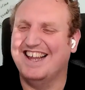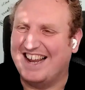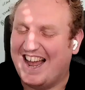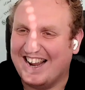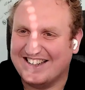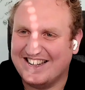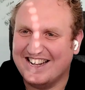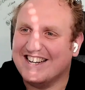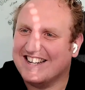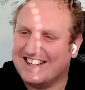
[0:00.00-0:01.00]
Yeah, it
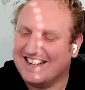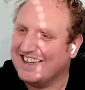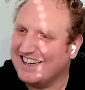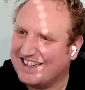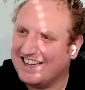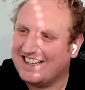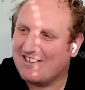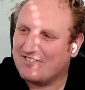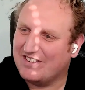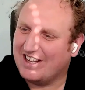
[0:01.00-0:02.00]
did. It did
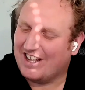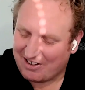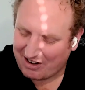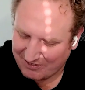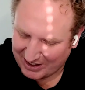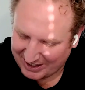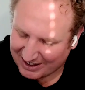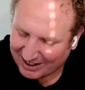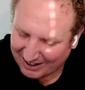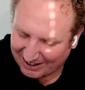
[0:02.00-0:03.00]
definitely. I
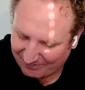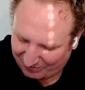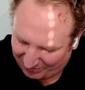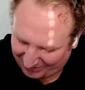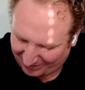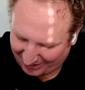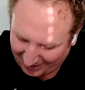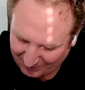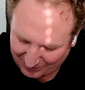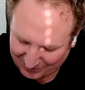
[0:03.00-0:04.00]
mean,
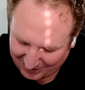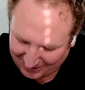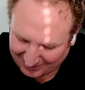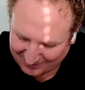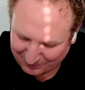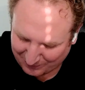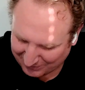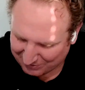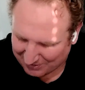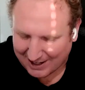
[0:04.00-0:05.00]
obviously that's
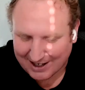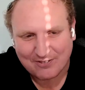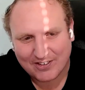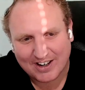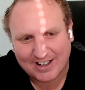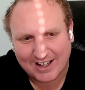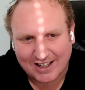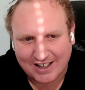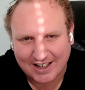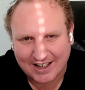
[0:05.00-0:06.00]
first draft, and I
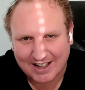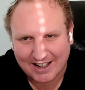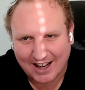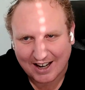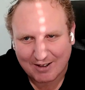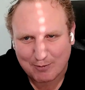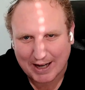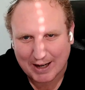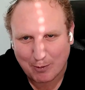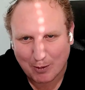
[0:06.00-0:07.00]
think you can like
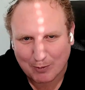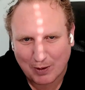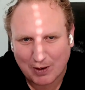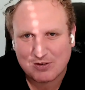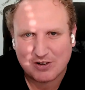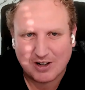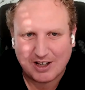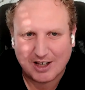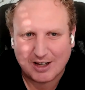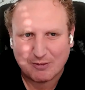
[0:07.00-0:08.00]
make it more
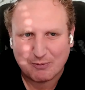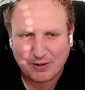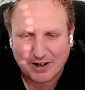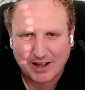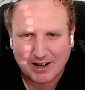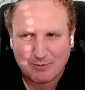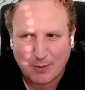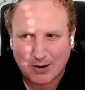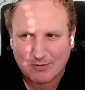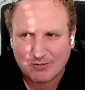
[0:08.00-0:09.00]
emotional and bring in
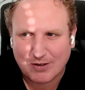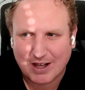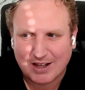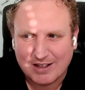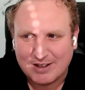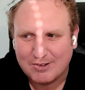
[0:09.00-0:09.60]
more of a